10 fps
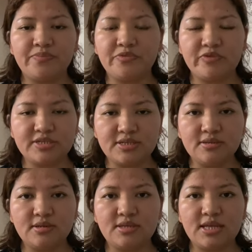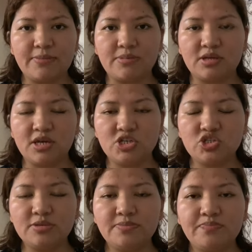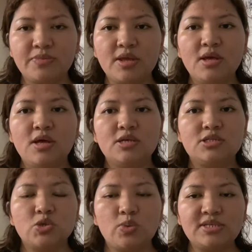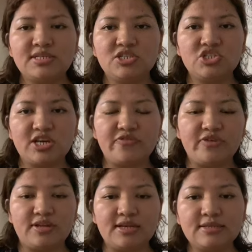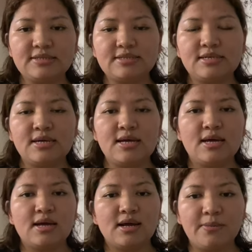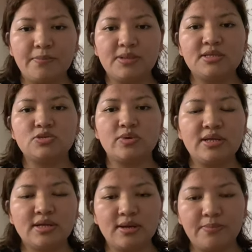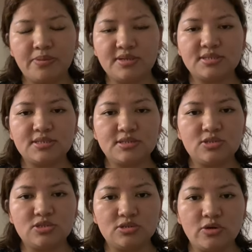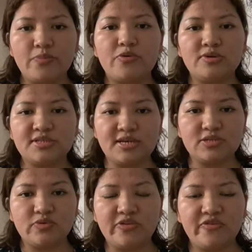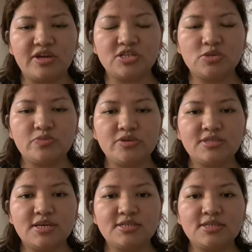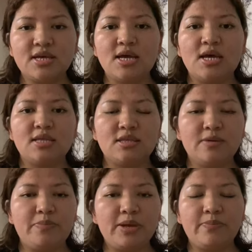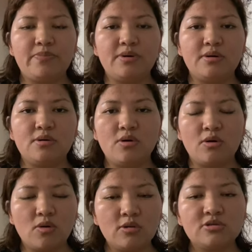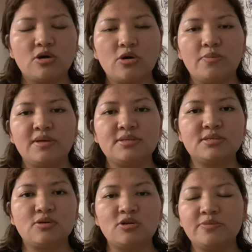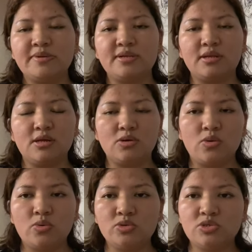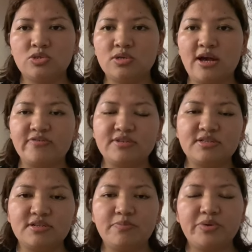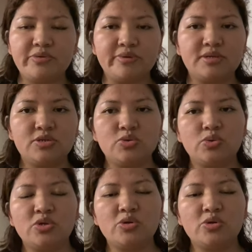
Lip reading: written in the application. So when CGFNS completes or incompletes your process, verification process, the paper or all the documents automatically goes after a certain period to New